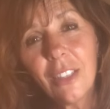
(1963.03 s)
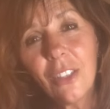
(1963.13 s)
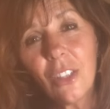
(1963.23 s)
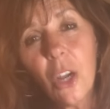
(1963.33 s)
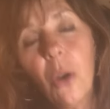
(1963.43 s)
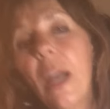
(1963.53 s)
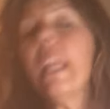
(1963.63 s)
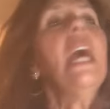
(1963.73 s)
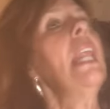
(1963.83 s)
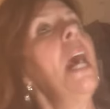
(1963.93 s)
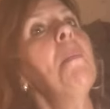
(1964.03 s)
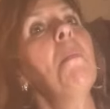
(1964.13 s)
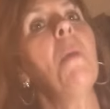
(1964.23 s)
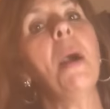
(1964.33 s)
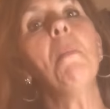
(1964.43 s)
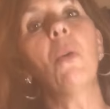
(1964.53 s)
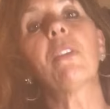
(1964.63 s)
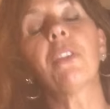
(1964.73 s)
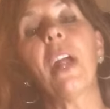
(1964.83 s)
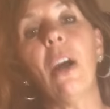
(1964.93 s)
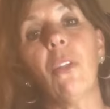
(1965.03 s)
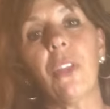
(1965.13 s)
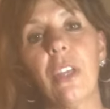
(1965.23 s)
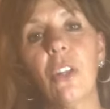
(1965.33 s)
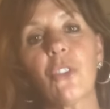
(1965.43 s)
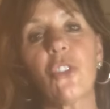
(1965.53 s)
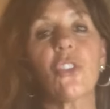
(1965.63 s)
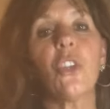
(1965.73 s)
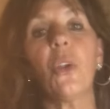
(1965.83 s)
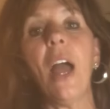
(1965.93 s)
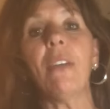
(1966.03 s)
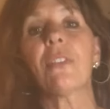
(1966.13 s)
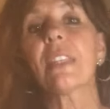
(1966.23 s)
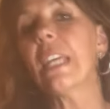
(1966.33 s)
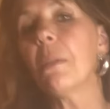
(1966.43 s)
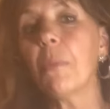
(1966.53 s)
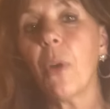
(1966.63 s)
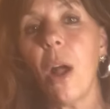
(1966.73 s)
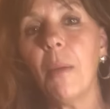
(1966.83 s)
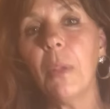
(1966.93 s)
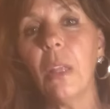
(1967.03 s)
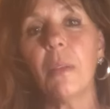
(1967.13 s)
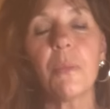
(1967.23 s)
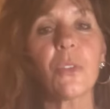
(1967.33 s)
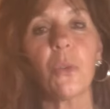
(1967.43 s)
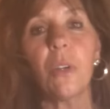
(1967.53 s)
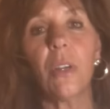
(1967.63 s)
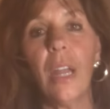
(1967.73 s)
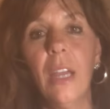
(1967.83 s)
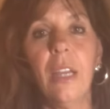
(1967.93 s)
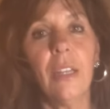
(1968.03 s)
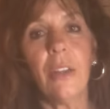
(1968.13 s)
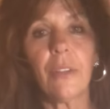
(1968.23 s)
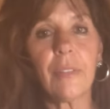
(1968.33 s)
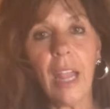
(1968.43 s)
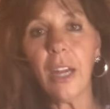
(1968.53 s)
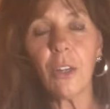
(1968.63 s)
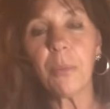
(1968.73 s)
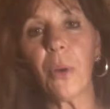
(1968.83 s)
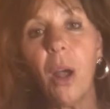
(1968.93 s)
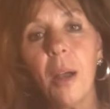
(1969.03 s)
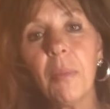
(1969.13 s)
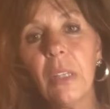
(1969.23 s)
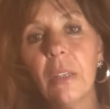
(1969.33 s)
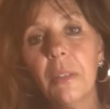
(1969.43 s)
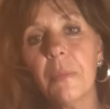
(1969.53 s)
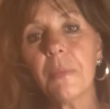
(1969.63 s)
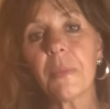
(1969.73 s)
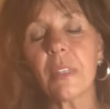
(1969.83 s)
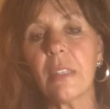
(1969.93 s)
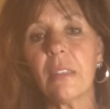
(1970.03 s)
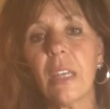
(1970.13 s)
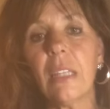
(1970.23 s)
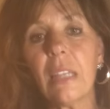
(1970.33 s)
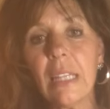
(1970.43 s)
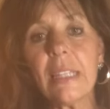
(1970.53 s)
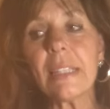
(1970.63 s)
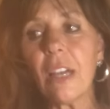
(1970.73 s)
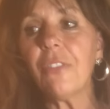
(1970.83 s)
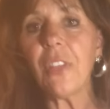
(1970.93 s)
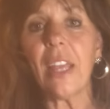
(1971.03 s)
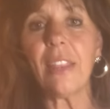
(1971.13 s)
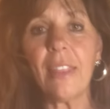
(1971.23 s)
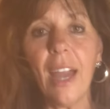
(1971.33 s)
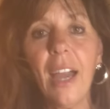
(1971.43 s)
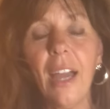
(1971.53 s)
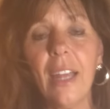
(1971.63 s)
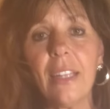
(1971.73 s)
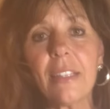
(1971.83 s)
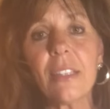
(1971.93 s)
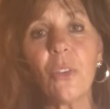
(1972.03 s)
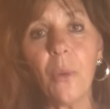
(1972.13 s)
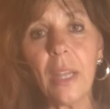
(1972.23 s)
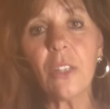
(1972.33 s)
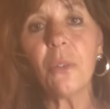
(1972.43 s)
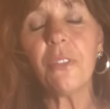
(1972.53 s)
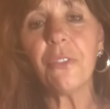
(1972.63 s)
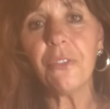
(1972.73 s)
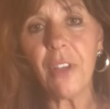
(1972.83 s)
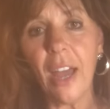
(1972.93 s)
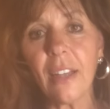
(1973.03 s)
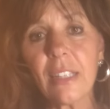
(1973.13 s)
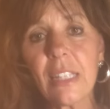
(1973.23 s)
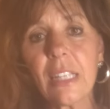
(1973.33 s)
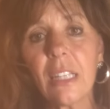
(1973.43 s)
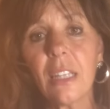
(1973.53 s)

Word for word: you know and and i'm i'm more for healthy you know just so you don't have skin problems or your hair problems and and, and stuff like that it's going to affect